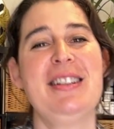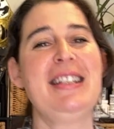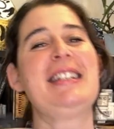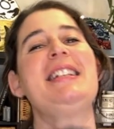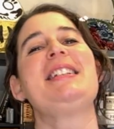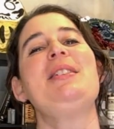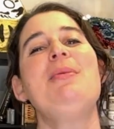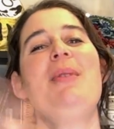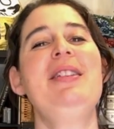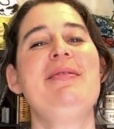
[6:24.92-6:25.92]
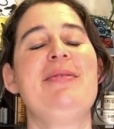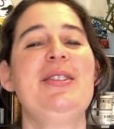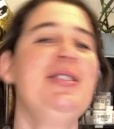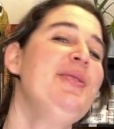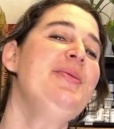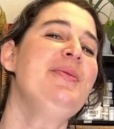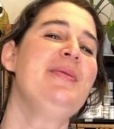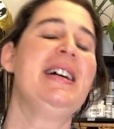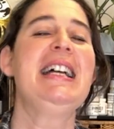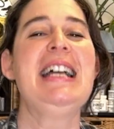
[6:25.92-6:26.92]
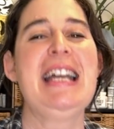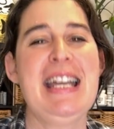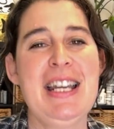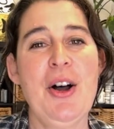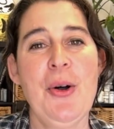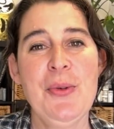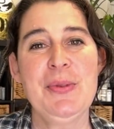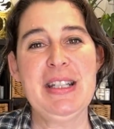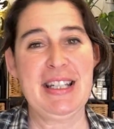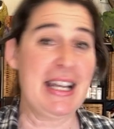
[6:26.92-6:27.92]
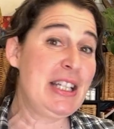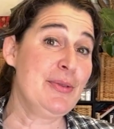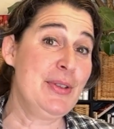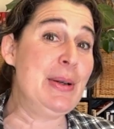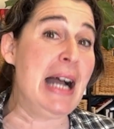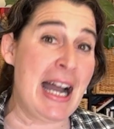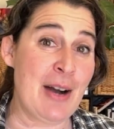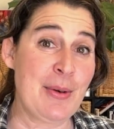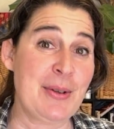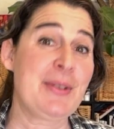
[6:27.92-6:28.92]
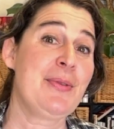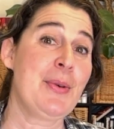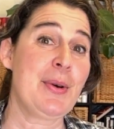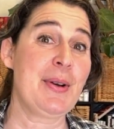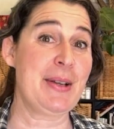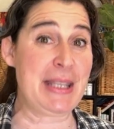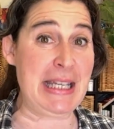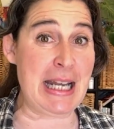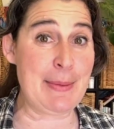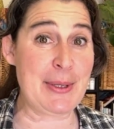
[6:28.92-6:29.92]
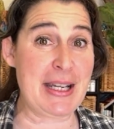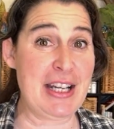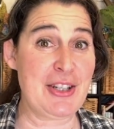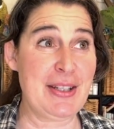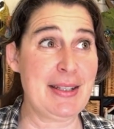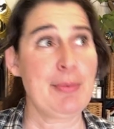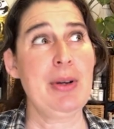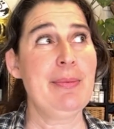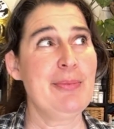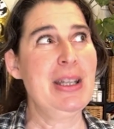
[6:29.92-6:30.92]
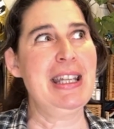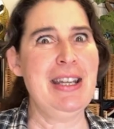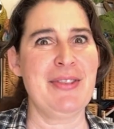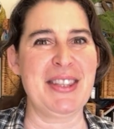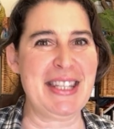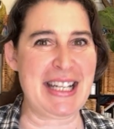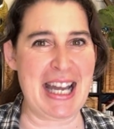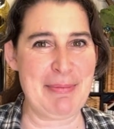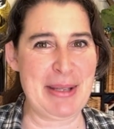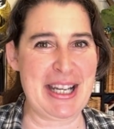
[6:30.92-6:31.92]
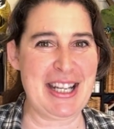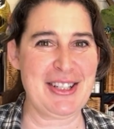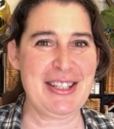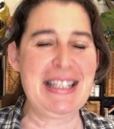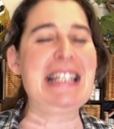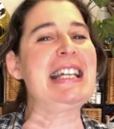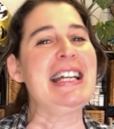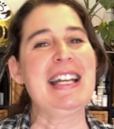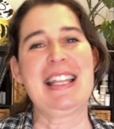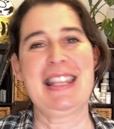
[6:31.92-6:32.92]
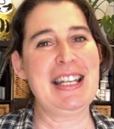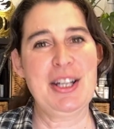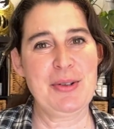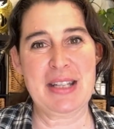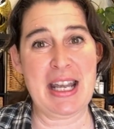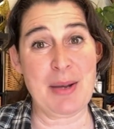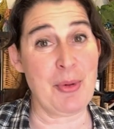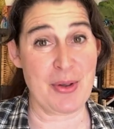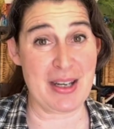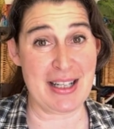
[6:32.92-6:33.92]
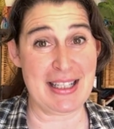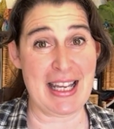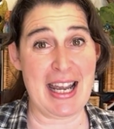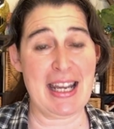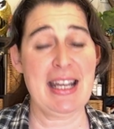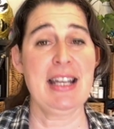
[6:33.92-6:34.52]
this is the one for you. It only takes a few hours for thin applications, well, really even thick applications. They don't take more than a day.